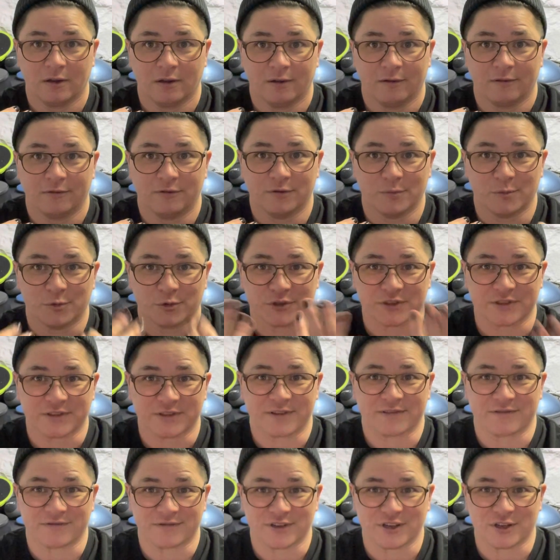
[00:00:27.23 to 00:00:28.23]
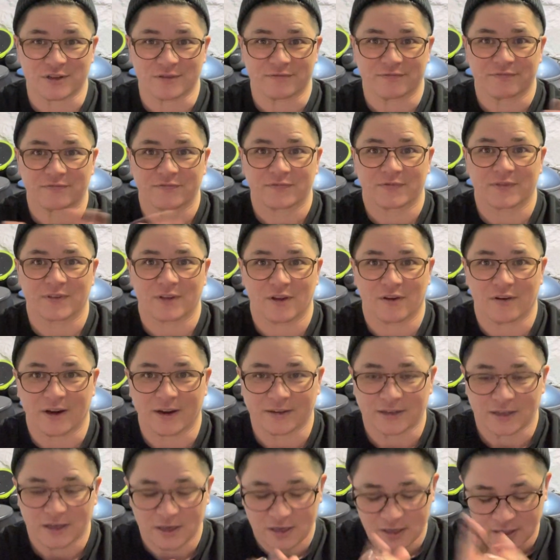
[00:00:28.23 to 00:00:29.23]
do more stuff for you. All
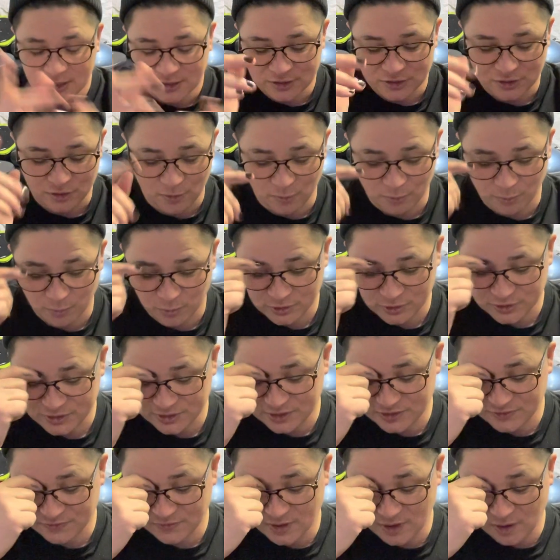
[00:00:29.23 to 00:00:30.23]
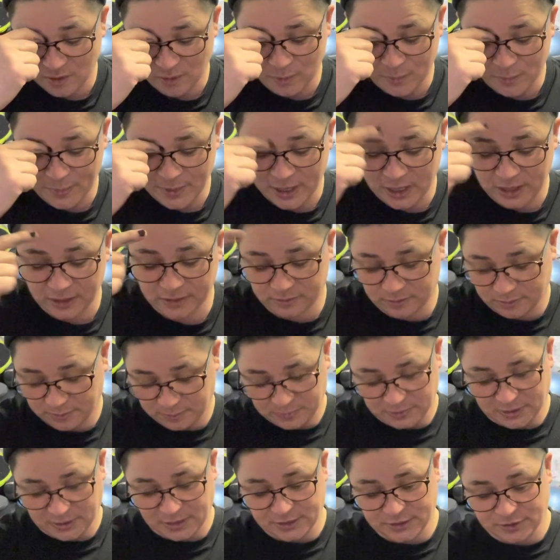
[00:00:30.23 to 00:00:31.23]
right, so what's this video about?
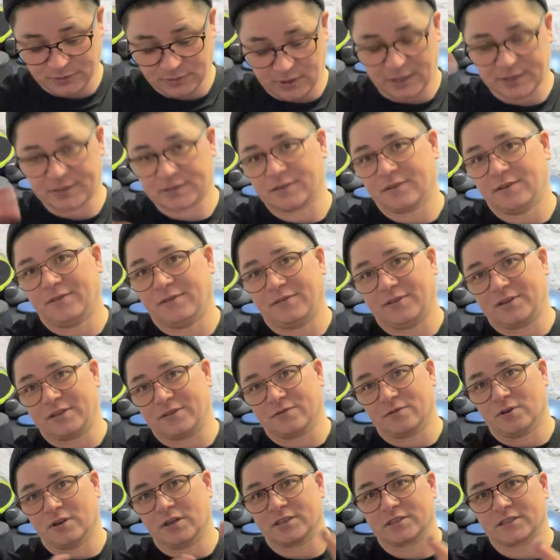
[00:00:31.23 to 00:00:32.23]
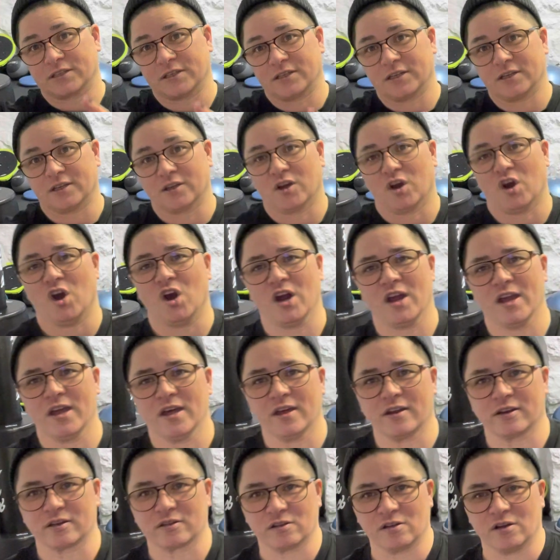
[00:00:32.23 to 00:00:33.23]
Glad you asked. Thanks for asking. I
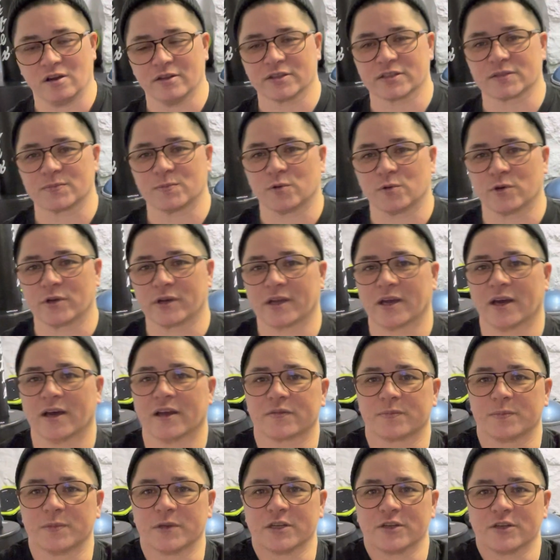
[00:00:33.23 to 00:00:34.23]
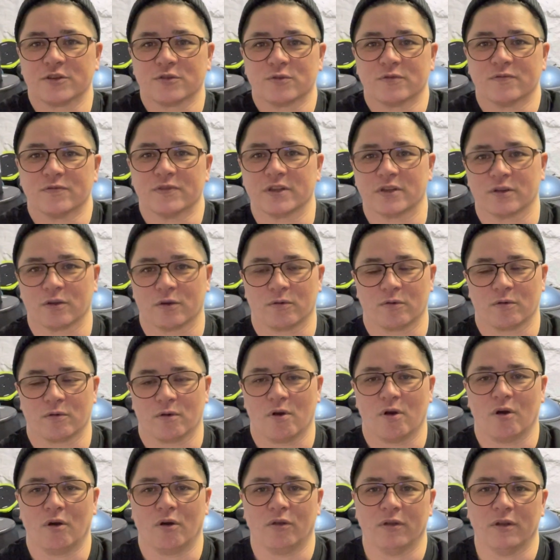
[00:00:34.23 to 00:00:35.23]
had a client this morning ask me to do a video
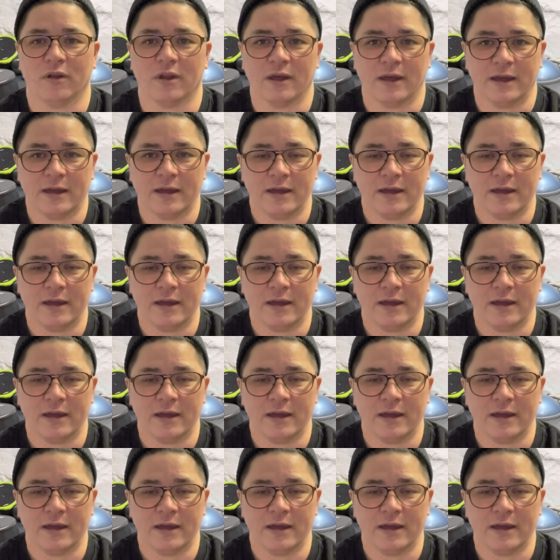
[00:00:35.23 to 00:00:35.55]
on